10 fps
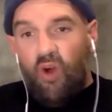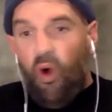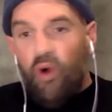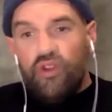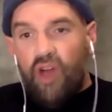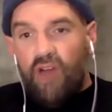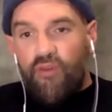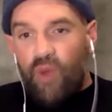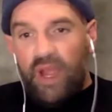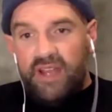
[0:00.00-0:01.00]
hold
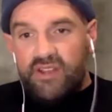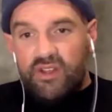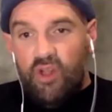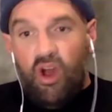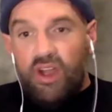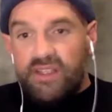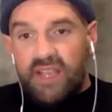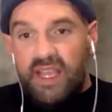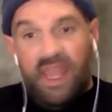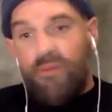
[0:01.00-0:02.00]
off weight as long
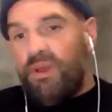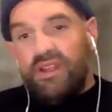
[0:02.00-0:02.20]
as I can,